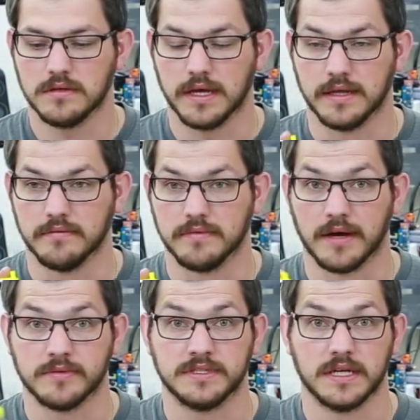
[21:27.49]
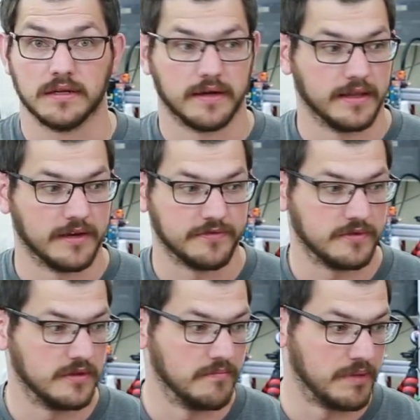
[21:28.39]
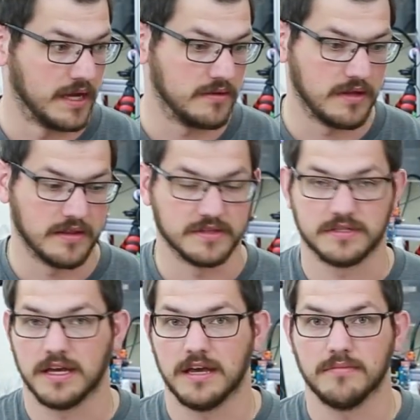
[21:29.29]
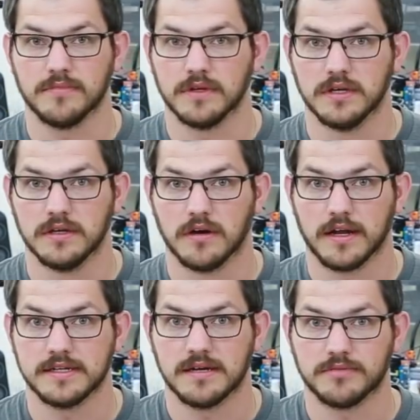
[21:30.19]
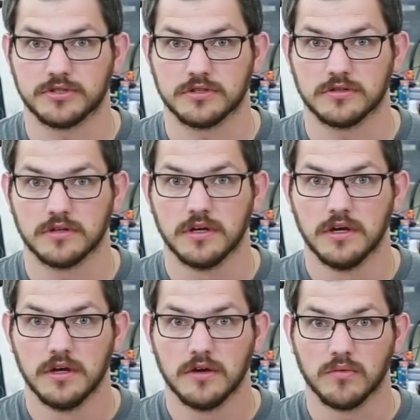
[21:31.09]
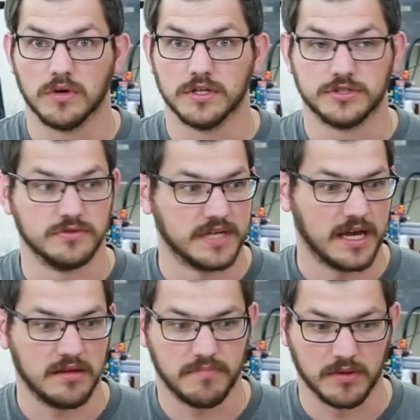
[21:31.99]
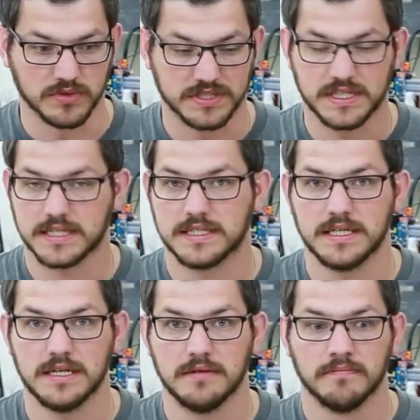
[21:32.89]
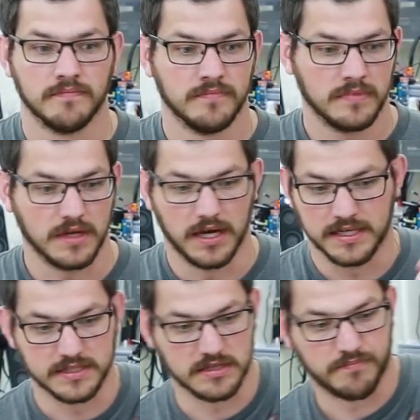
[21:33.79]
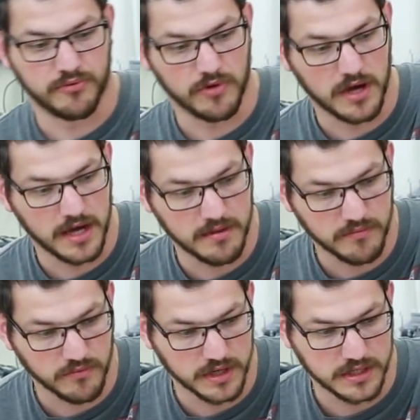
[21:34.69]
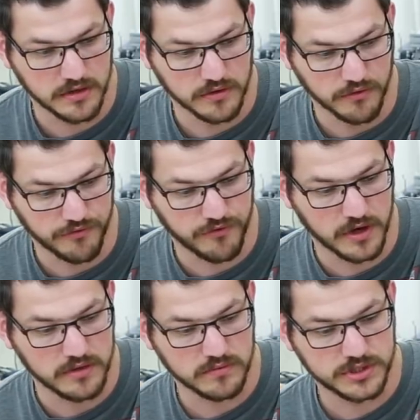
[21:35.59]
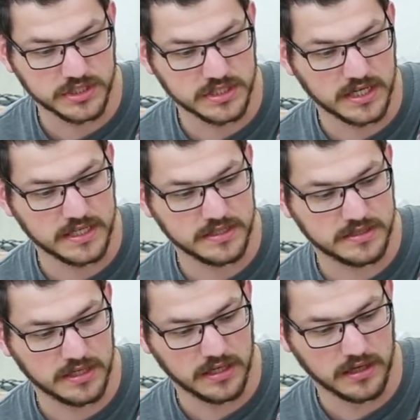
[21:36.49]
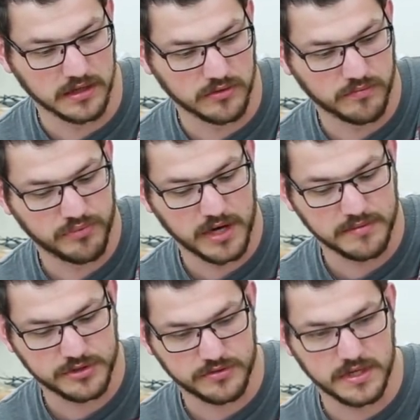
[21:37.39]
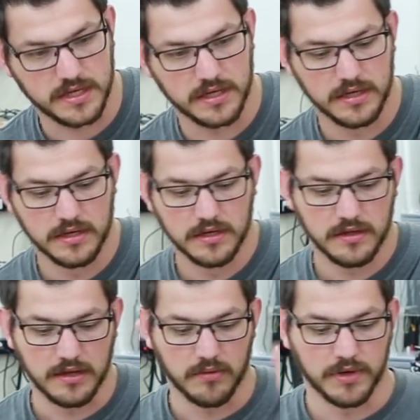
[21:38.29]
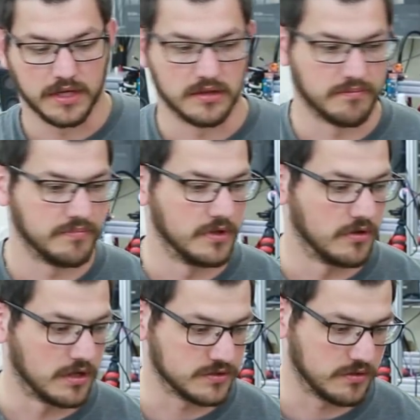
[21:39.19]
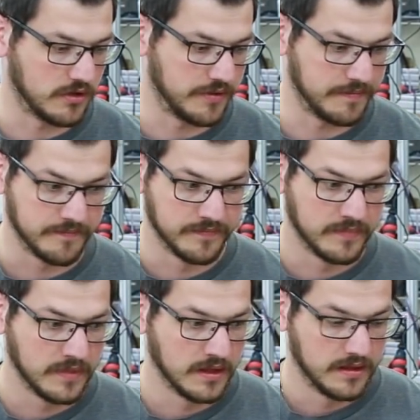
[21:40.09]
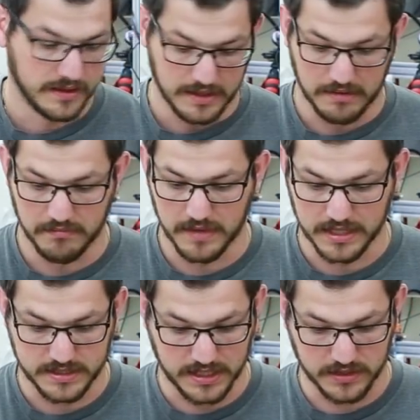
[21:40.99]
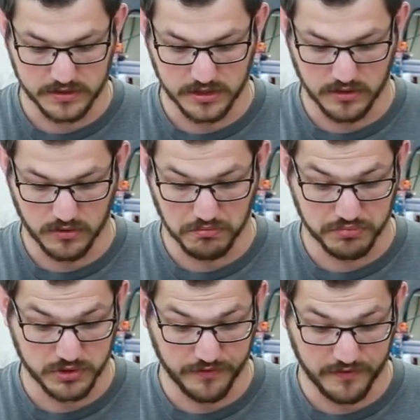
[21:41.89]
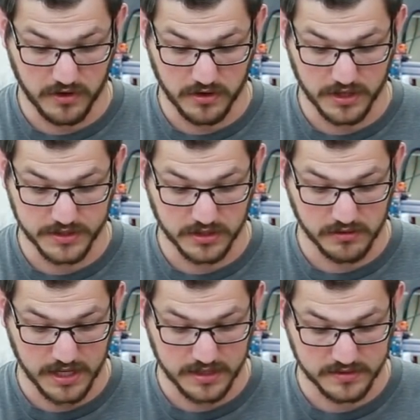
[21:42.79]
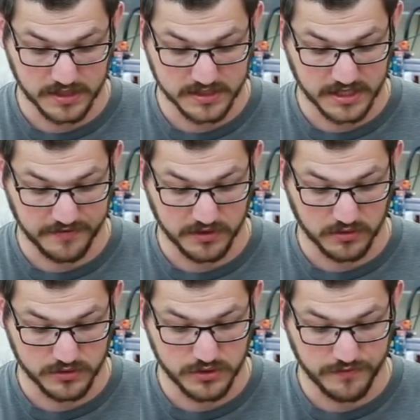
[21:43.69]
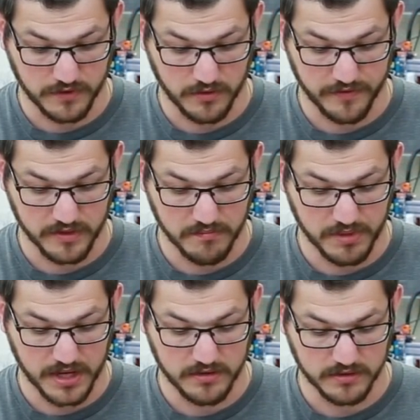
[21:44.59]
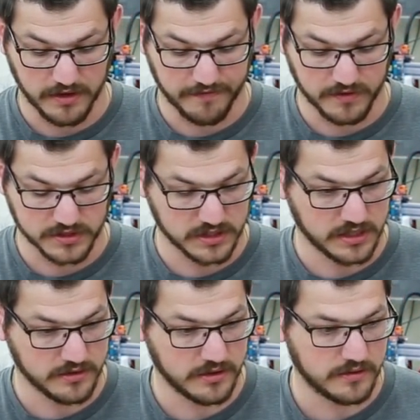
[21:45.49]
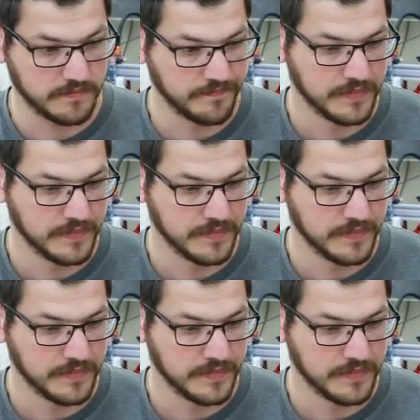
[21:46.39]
And that was it. I left the bed the same. The hot end temperature was 210, bed was 60. It does a prime right here on the front, which is nice, a little prime streak. That way you get the nozzle going. And that's it. So far it's all right. Definitely a little too far away from the bed on that first layer though.